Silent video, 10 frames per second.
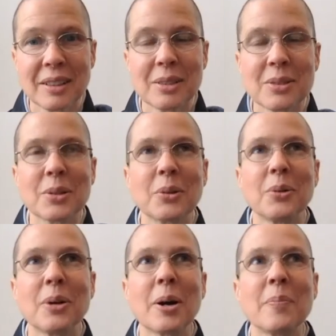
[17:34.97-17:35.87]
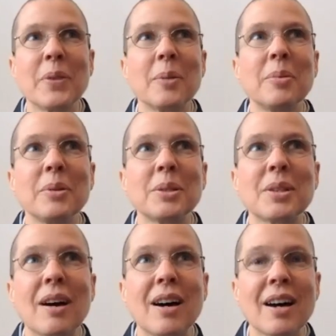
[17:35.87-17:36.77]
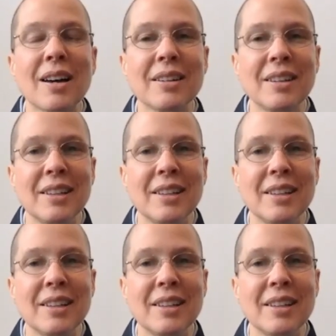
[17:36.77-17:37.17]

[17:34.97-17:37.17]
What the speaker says: So the Buddha taught